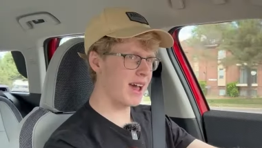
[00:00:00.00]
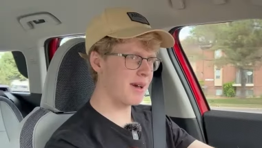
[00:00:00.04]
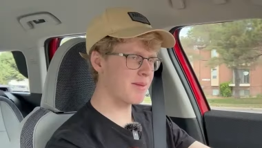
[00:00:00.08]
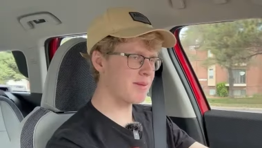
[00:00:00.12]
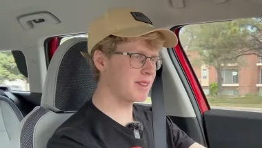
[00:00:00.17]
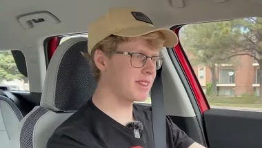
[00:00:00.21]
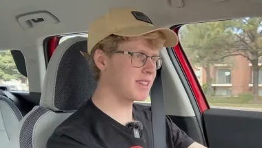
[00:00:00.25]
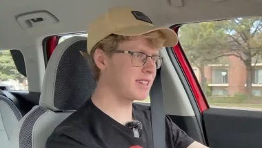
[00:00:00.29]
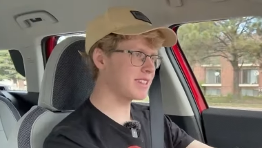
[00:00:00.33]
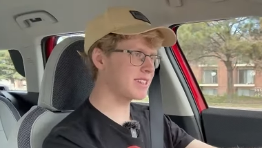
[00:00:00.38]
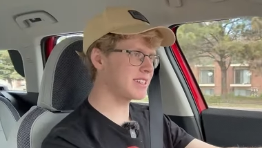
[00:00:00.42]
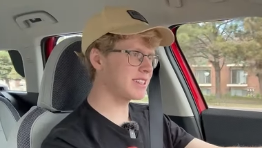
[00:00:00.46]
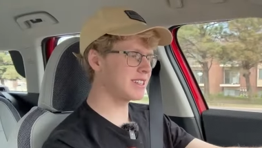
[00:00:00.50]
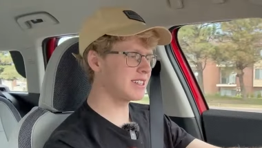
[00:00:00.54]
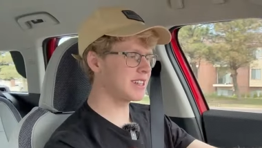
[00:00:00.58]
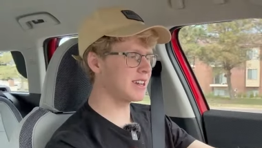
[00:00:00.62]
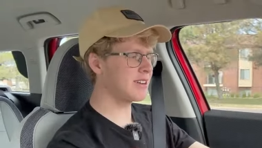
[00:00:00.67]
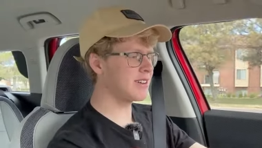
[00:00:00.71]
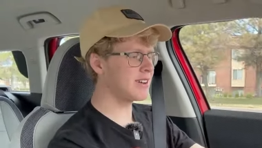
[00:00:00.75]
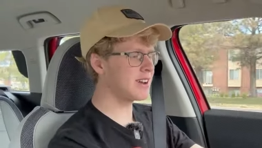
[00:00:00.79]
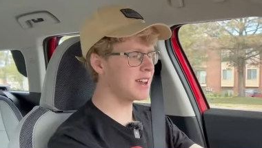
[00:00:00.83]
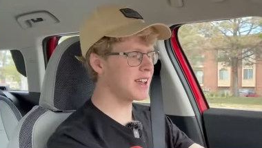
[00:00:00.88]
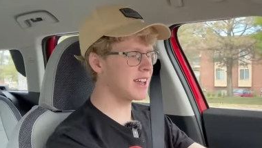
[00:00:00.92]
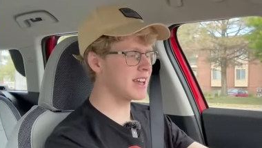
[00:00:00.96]
I mean, the
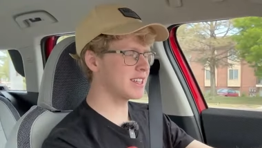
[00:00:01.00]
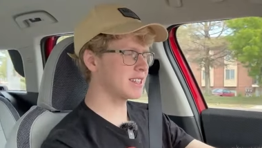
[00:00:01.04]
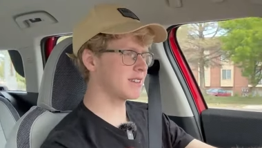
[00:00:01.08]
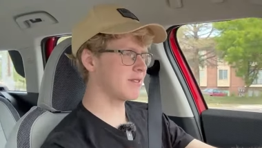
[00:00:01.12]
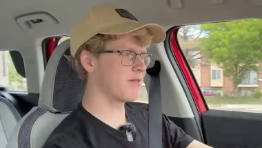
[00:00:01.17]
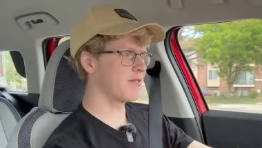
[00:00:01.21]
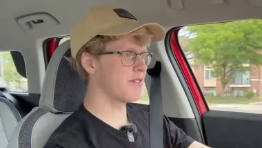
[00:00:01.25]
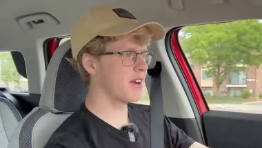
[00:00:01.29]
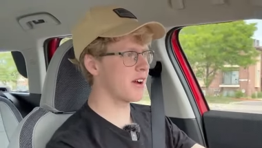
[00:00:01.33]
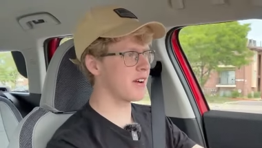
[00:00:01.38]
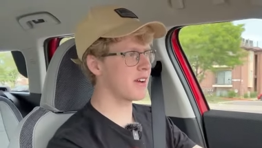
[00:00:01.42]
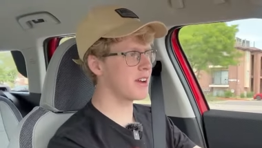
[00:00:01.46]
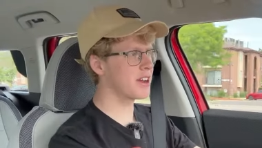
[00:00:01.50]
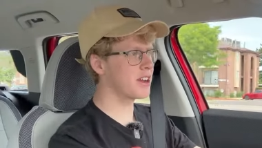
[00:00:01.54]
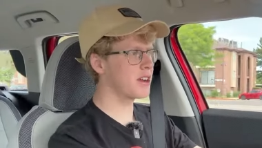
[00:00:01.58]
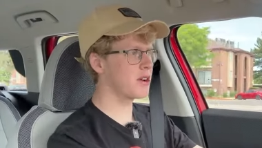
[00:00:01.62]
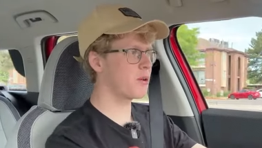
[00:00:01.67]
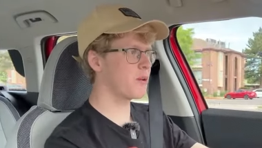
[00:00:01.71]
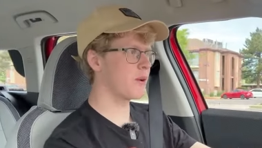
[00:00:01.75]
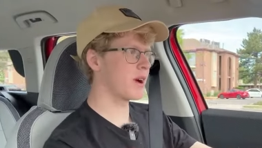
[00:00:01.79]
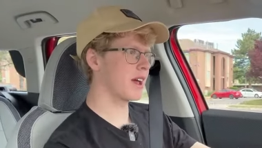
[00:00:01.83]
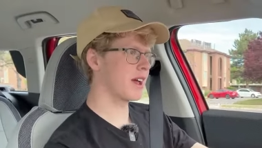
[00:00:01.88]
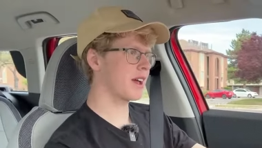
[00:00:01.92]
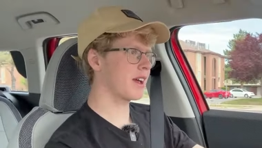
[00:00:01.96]
steering is very
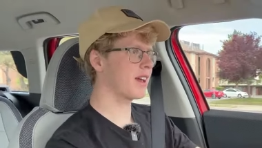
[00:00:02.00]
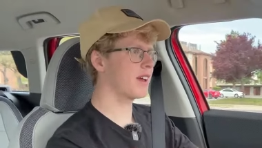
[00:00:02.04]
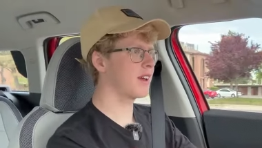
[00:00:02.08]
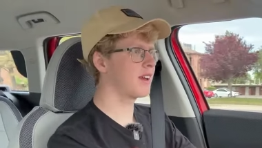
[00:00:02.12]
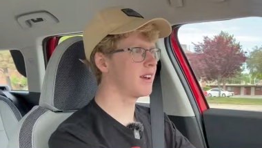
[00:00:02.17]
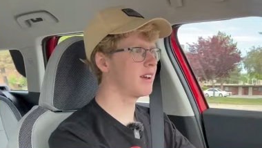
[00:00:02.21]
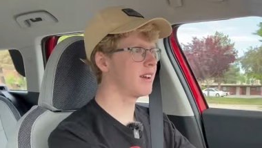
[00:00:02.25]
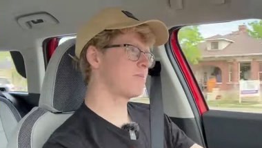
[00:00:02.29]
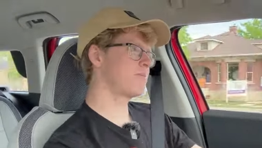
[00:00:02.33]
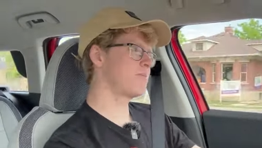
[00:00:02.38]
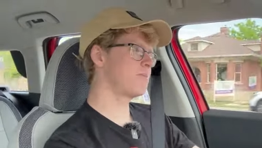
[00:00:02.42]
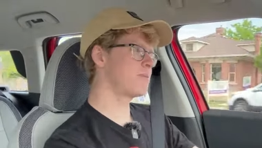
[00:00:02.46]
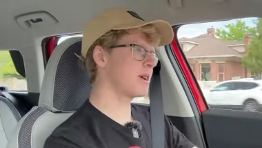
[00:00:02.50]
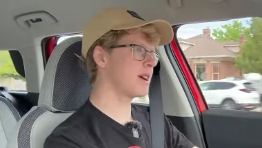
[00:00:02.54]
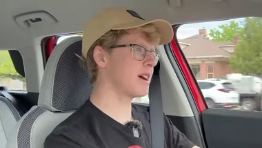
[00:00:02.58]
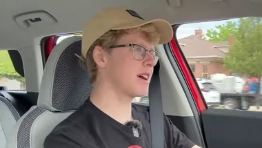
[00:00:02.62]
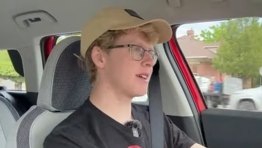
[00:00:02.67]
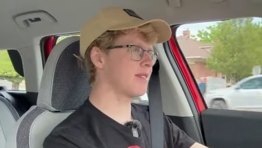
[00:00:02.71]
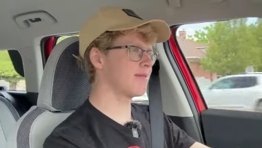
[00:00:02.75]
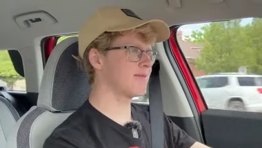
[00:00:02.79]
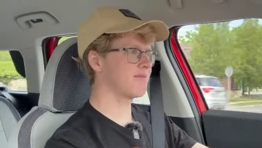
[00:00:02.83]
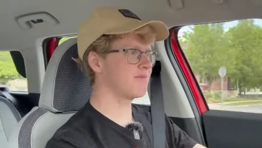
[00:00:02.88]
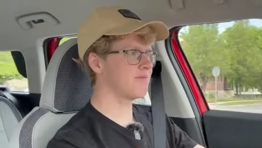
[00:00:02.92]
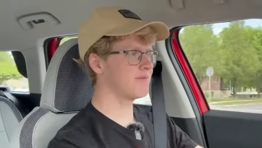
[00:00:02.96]
quick,
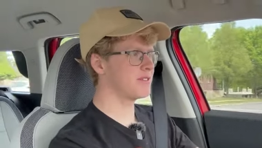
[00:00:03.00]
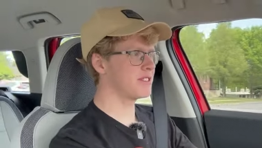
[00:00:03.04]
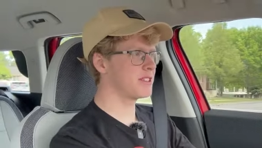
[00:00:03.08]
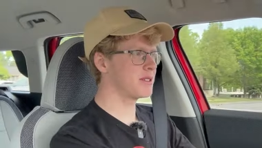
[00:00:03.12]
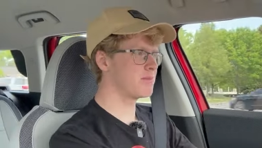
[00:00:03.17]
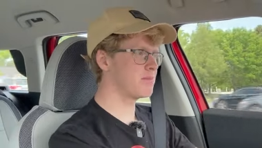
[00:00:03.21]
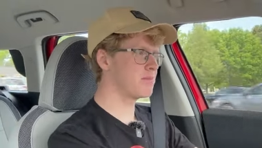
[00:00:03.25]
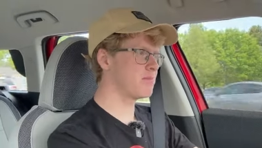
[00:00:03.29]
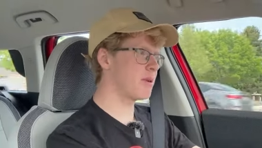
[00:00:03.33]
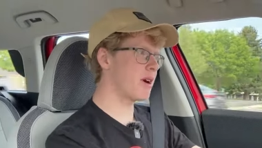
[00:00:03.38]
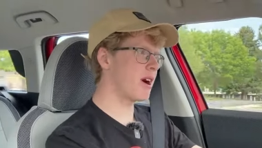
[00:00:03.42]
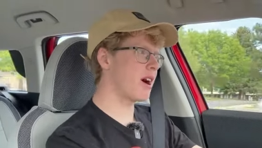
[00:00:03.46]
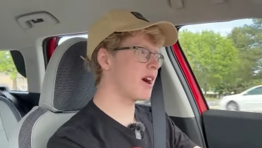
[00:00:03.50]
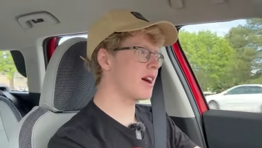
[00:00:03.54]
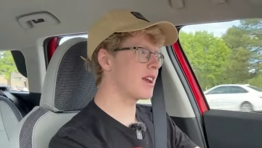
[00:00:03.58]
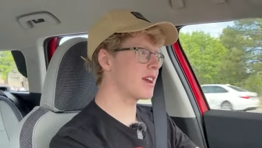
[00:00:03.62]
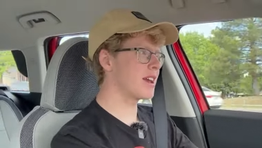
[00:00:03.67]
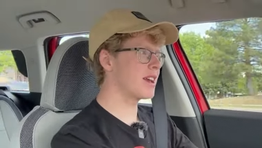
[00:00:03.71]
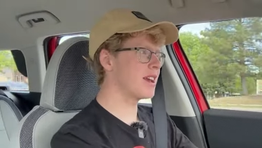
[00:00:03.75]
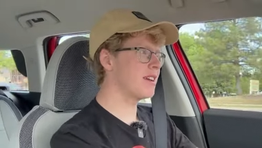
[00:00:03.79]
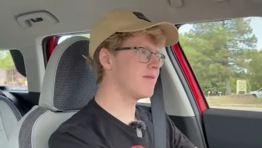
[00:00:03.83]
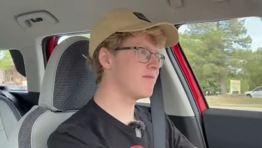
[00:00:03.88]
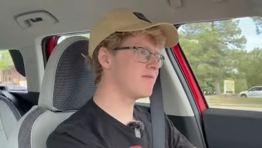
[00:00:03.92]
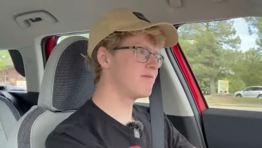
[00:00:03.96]
but the
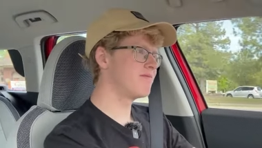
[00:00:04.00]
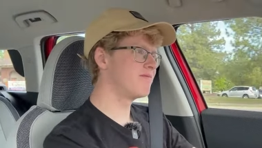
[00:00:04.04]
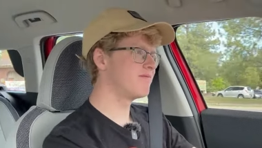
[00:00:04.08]
body,